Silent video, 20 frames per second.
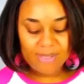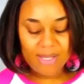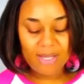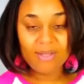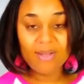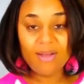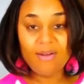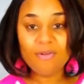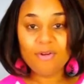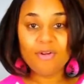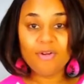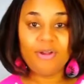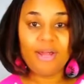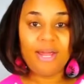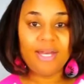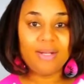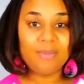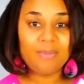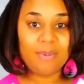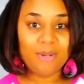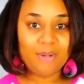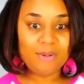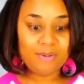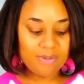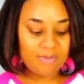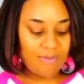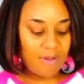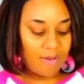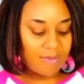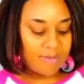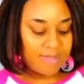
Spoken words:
I love creating bows of all